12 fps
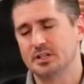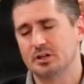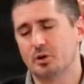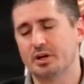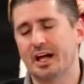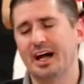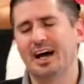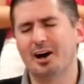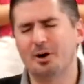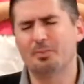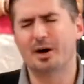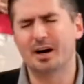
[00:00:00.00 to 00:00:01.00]
Lord,
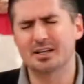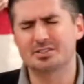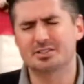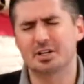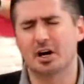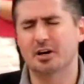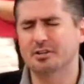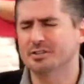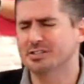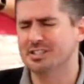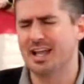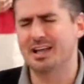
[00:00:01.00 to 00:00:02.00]
help us to
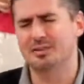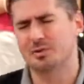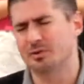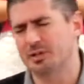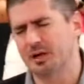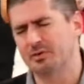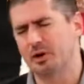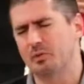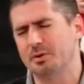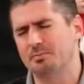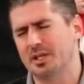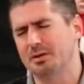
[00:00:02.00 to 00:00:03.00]
understand, Lord, that, that
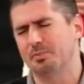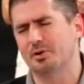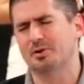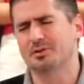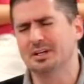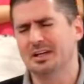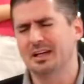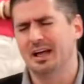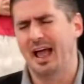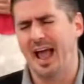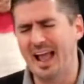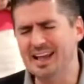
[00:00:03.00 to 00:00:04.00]
when people
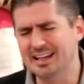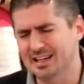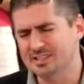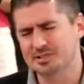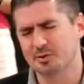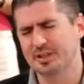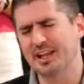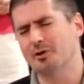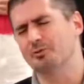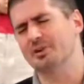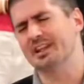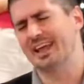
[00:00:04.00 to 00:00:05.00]
hate us, Lord, they
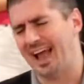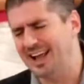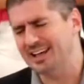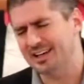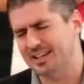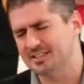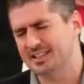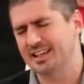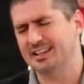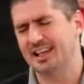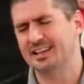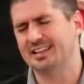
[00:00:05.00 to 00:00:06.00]
don't really hate us.
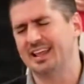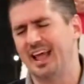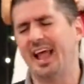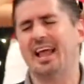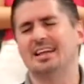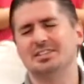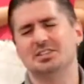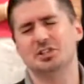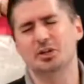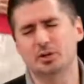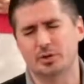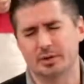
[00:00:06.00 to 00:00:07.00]
They, they, they hate
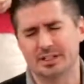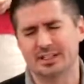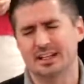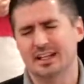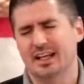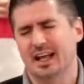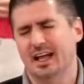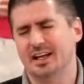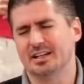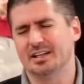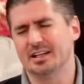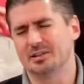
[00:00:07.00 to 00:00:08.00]
you. And,
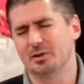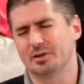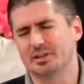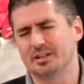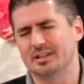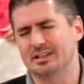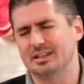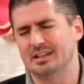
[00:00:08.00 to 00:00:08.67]
and, and Lord,